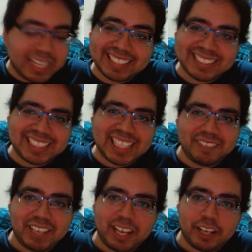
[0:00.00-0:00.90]
At the
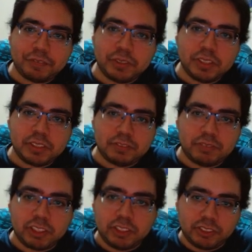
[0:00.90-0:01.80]
time, they had a few different
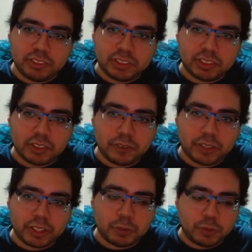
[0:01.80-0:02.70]
versions,
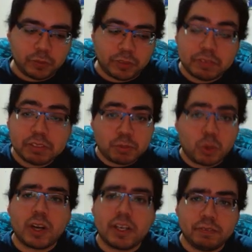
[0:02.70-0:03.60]
including like one with even
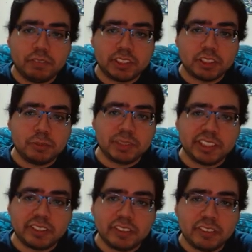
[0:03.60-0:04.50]
more physical
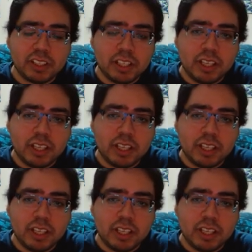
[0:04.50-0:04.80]
material.